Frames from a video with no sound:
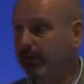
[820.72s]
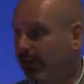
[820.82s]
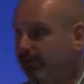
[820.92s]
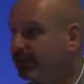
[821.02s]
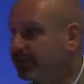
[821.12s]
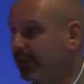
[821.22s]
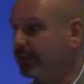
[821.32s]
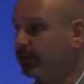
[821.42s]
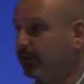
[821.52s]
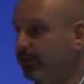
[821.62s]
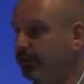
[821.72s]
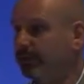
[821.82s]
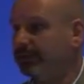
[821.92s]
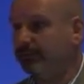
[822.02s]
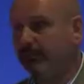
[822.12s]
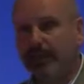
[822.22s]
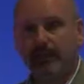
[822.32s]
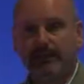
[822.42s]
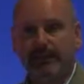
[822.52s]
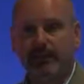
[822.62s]
You have to change what you do to
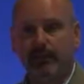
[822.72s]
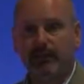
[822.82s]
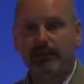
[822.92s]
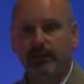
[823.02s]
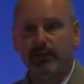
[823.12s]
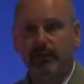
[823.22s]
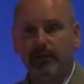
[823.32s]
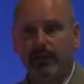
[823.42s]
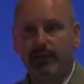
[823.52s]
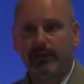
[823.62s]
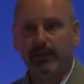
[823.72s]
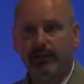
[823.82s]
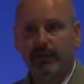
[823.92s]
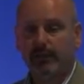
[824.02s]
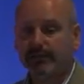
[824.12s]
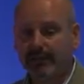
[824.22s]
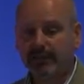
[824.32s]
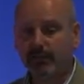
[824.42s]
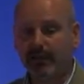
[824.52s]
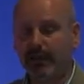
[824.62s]
meet the situation that you're in. And so
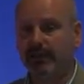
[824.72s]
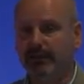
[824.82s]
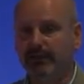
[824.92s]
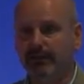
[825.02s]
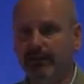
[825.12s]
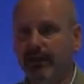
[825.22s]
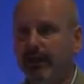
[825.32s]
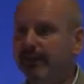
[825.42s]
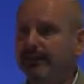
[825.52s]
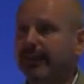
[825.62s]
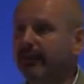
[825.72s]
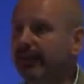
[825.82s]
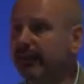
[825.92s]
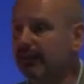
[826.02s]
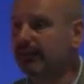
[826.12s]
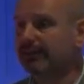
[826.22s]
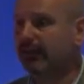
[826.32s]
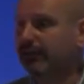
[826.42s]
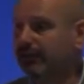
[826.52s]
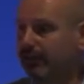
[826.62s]
that's what that attitude. The techniques
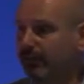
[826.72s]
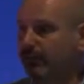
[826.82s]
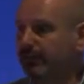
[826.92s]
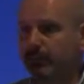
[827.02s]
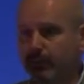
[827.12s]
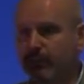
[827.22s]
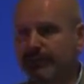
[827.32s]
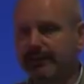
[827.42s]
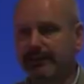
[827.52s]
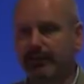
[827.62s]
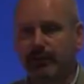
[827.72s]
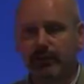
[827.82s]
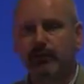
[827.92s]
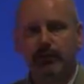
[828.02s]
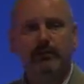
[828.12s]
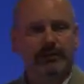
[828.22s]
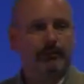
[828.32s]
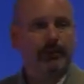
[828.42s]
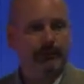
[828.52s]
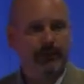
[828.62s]
are the tools and processes that you use
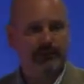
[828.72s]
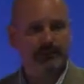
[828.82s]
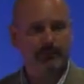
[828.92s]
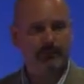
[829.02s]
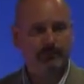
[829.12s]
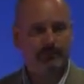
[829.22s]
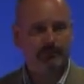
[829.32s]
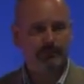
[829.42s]
to be flexible.